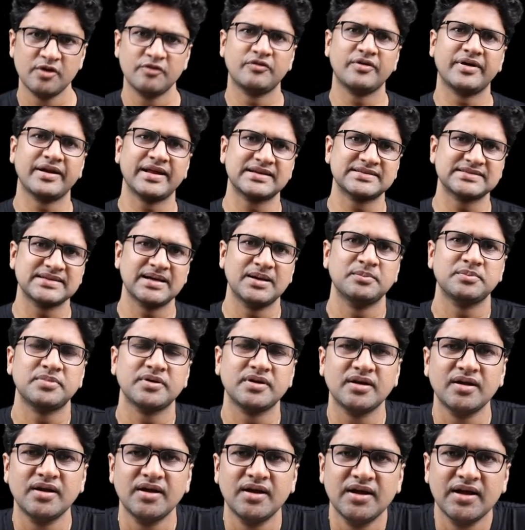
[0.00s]
For
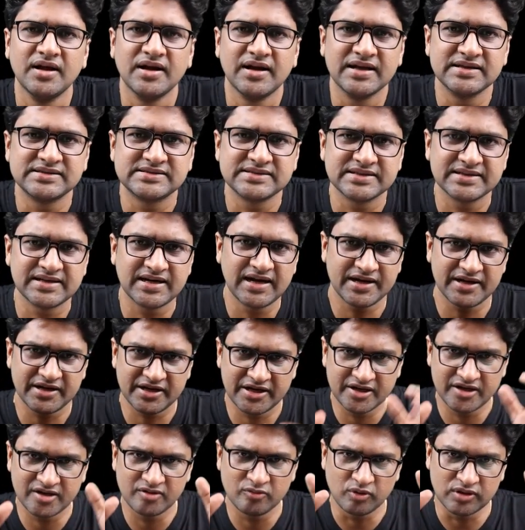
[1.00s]
example, let's say that
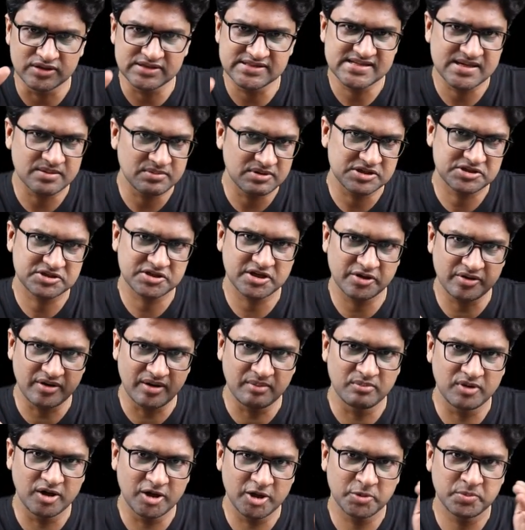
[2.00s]
in one semester you
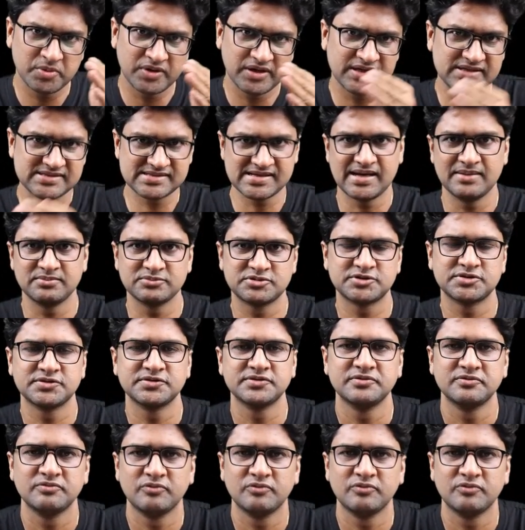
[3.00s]
have multiple exams.